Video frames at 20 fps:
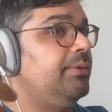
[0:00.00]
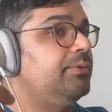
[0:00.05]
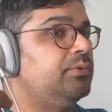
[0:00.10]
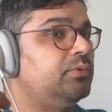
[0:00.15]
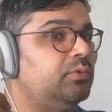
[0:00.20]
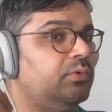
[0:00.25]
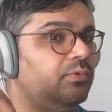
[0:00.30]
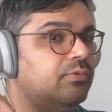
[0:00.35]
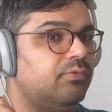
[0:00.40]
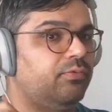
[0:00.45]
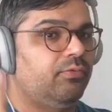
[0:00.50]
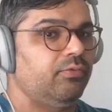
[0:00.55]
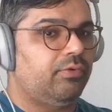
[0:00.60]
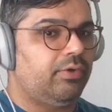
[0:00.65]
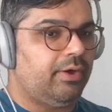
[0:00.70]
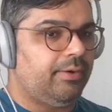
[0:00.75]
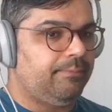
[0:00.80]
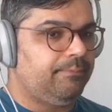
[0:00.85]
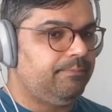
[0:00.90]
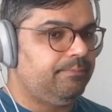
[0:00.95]
Store
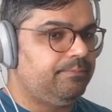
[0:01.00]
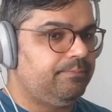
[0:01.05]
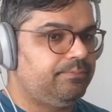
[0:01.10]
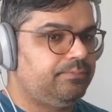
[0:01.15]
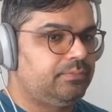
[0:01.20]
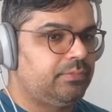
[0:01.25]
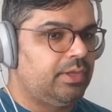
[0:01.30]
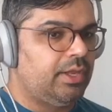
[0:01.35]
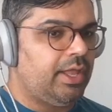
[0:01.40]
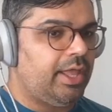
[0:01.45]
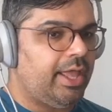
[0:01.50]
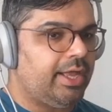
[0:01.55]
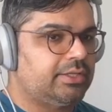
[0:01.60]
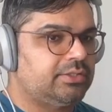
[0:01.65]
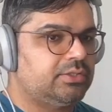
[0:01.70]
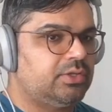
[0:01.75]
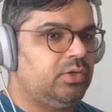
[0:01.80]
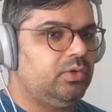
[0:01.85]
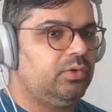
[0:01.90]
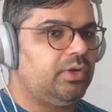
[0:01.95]
from
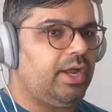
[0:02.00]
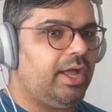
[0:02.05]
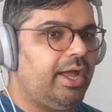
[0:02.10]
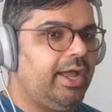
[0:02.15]
Xcode,